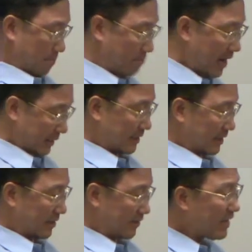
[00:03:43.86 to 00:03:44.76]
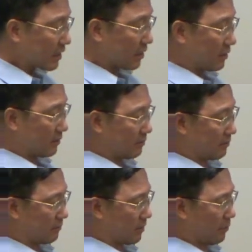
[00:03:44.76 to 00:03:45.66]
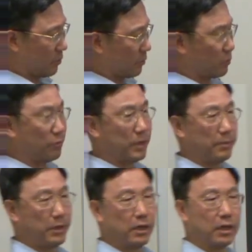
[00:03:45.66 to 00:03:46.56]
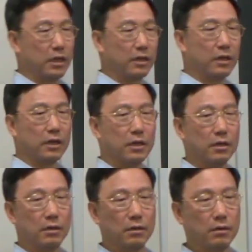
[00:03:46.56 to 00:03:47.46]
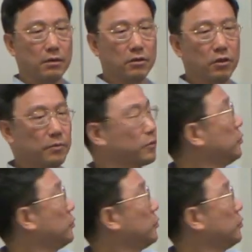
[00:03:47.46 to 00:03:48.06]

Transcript: but I think not many of you maybe heard of